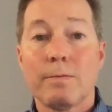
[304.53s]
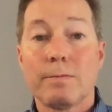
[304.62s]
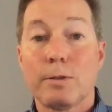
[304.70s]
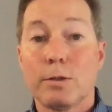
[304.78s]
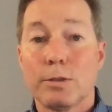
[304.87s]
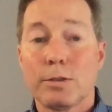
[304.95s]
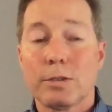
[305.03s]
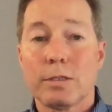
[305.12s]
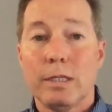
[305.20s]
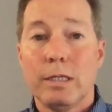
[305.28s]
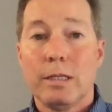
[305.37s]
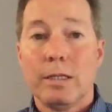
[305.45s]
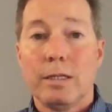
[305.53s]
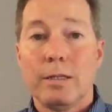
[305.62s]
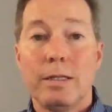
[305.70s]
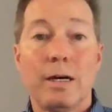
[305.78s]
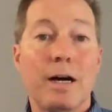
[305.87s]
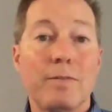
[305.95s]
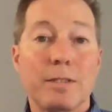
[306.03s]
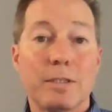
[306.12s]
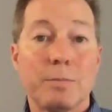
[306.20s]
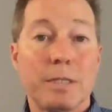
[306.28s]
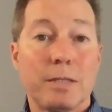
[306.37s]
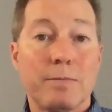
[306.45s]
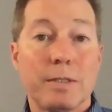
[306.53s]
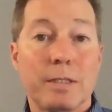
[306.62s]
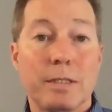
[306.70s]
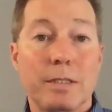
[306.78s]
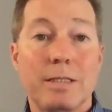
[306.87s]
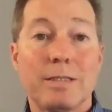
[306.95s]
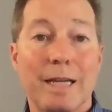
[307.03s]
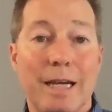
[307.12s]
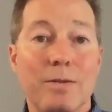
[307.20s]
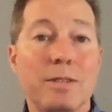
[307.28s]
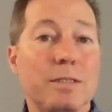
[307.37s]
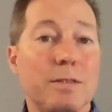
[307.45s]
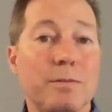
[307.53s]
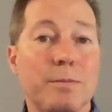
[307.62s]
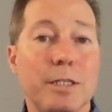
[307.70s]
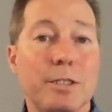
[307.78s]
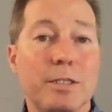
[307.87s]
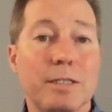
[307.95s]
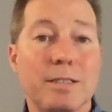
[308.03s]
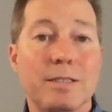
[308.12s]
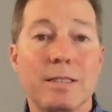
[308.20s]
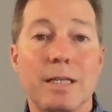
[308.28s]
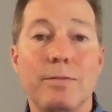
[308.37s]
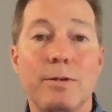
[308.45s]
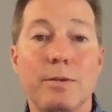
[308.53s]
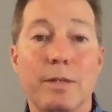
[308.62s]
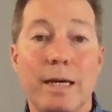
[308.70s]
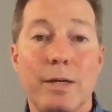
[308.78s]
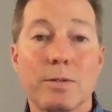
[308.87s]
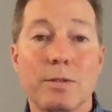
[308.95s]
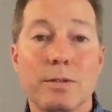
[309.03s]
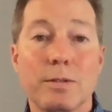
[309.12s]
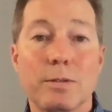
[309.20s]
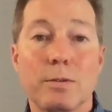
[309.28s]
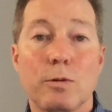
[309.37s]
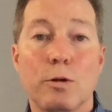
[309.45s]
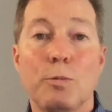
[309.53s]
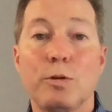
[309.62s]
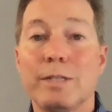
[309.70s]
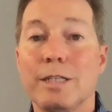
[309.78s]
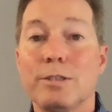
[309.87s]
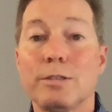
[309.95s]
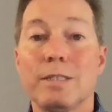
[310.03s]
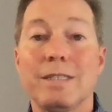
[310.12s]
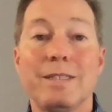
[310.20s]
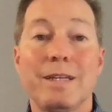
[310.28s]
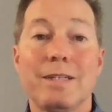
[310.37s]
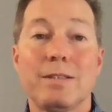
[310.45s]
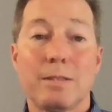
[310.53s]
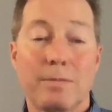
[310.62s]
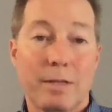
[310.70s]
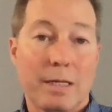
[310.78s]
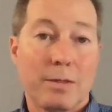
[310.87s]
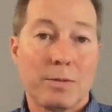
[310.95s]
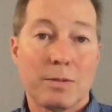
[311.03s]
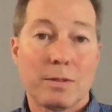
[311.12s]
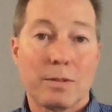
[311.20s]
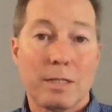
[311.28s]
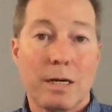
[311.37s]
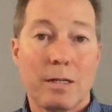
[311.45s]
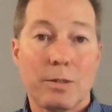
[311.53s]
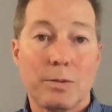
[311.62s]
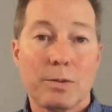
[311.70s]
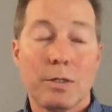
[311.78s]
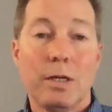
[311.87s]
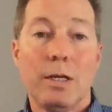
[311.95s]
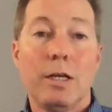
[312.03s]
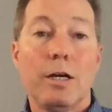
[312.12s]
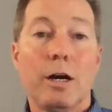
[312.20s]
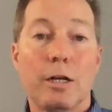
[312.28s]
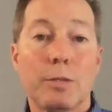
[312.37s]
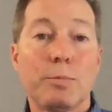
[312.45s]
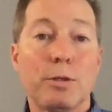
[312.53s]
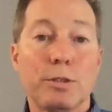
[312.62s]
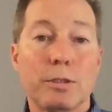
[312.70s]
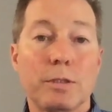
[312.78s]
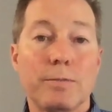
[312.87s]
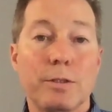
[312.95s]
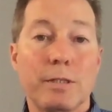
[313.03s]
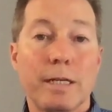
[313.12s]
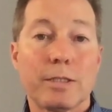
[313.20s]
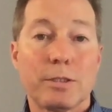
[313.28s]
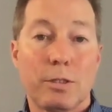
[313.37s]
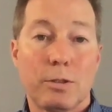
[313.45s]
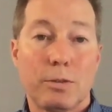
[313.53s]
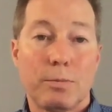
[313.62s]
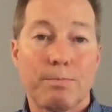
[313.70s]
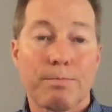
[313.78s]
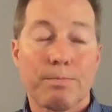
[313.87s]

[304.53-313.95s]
First, the obvious benefit is how this information can save you thousands or potentially tens of thousands of dollars on the purchase of your next home.